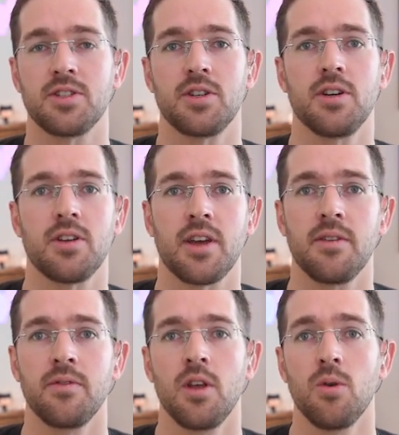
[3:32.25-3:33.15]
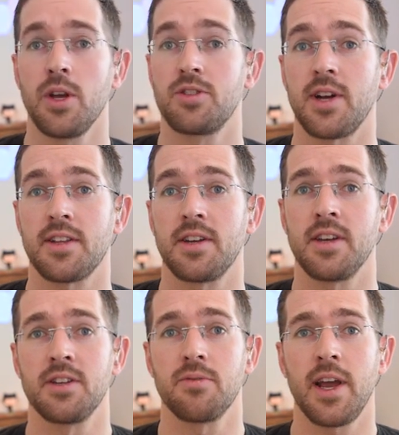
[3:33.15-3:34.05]
internally, we extracted
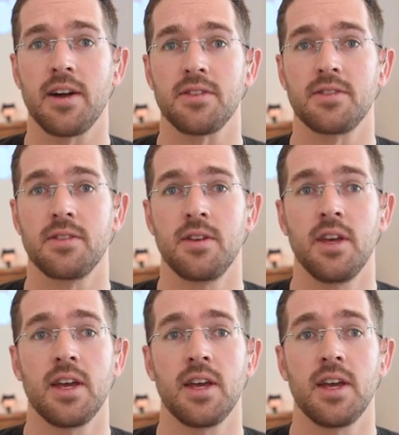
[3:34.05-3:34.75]
it into Rails.